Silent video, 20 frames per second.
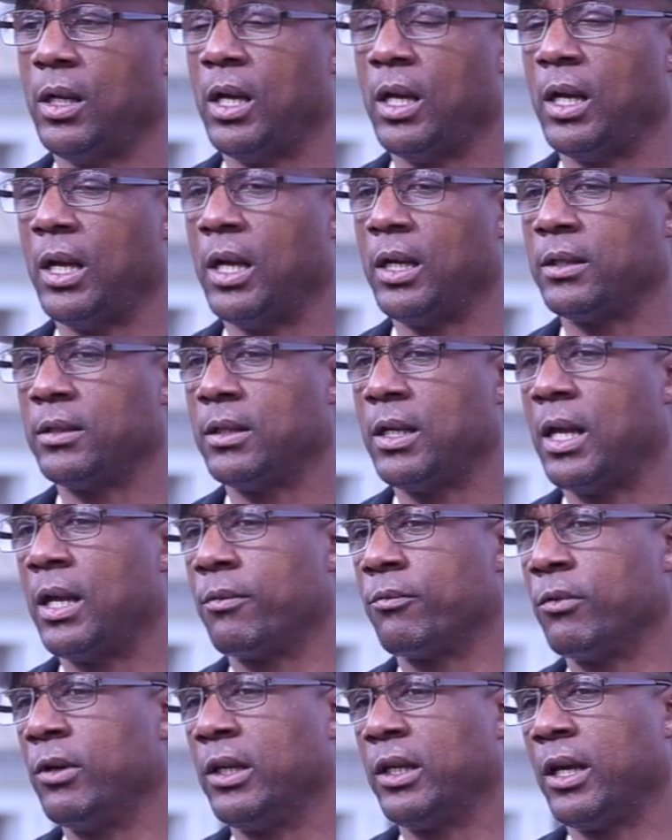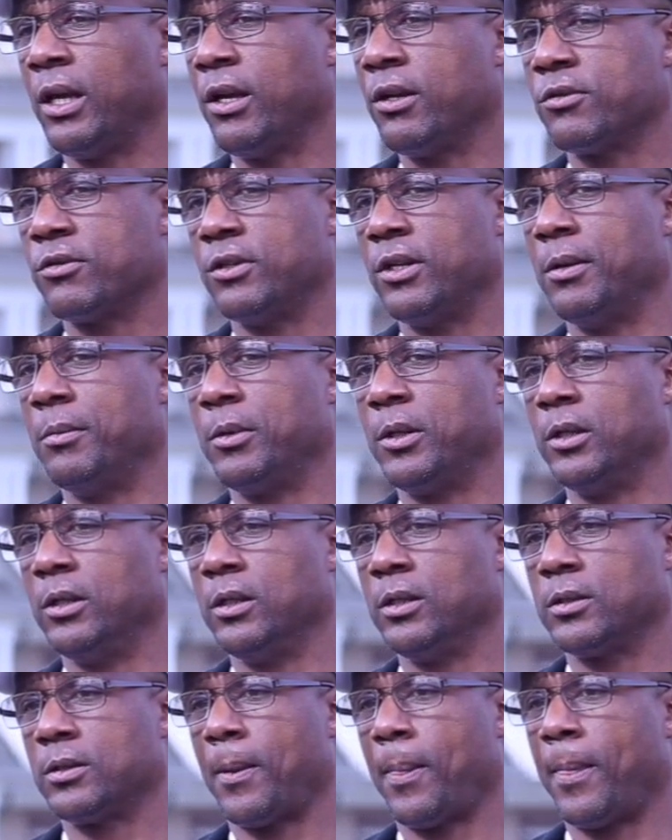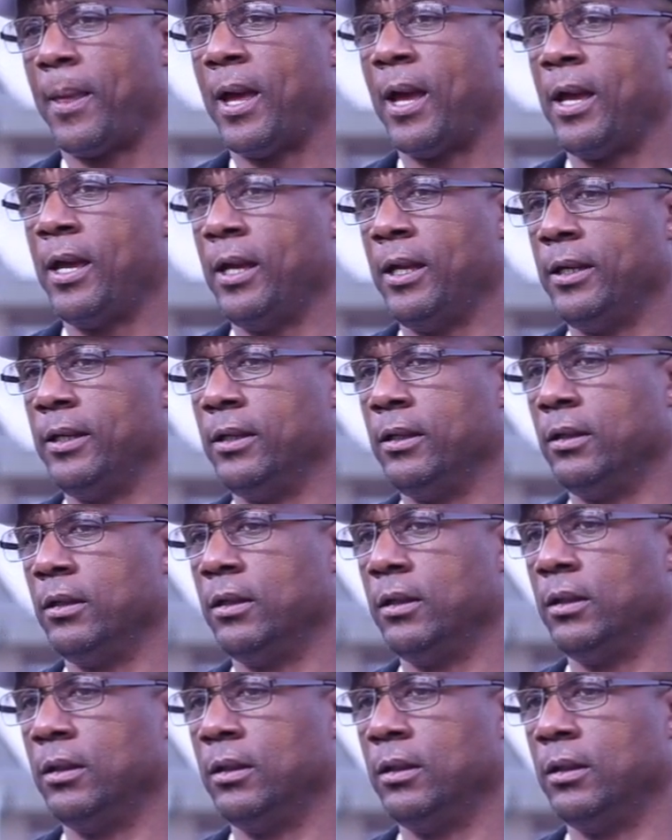I really can't answer that because I hadn't